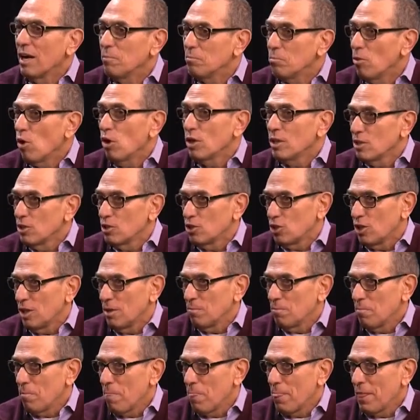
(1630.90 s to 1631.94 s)
a partnership
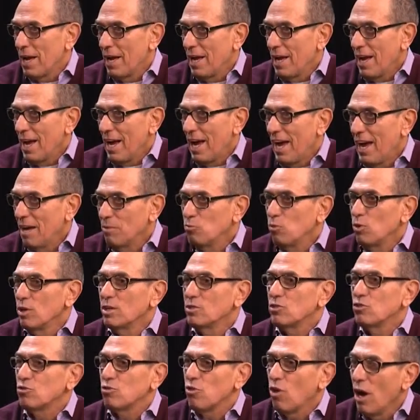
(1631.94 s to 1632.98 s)
Mm-hmm. And we're
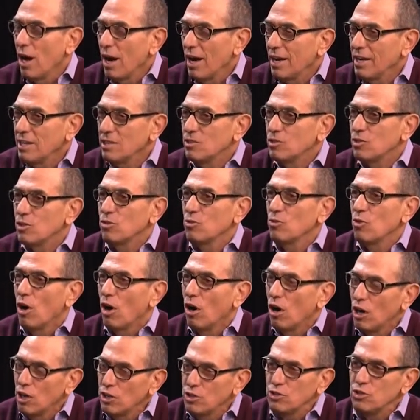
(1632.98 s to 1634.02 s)
trying to
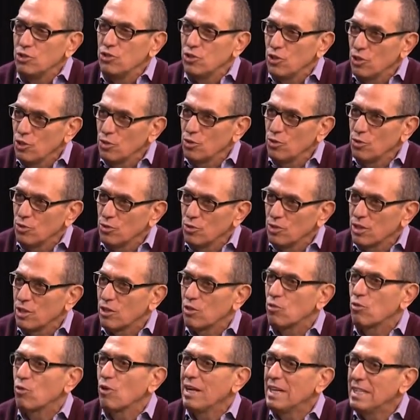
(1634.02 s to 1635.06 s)
undo the
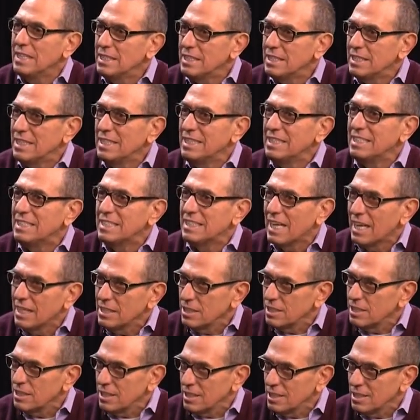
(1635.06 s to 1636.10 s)
crazy
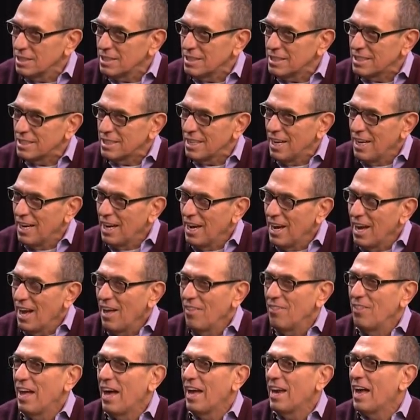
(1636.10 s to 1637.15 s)
sentences
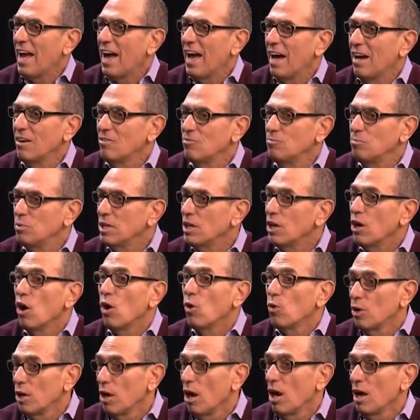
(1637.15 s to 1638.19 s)
that have been
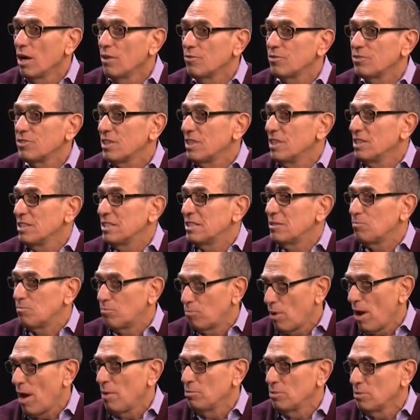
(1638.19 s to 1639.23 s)
going on since
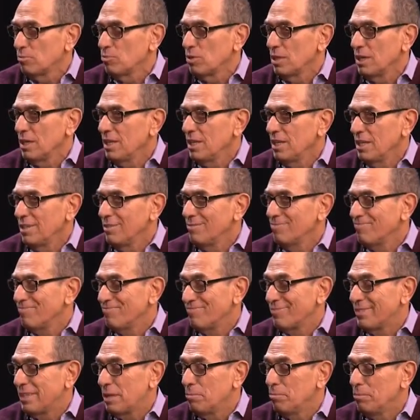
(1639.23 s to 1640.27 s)
probably
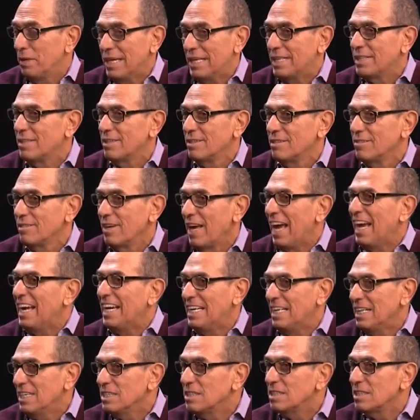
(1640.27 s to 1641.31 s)
the mid
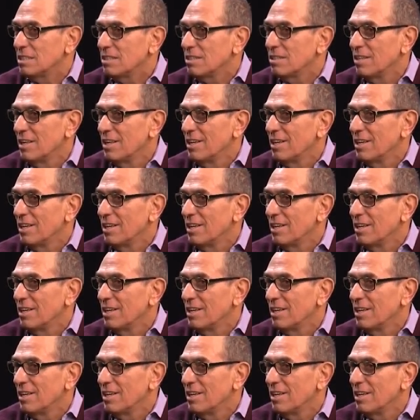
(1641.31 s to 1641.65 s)
80s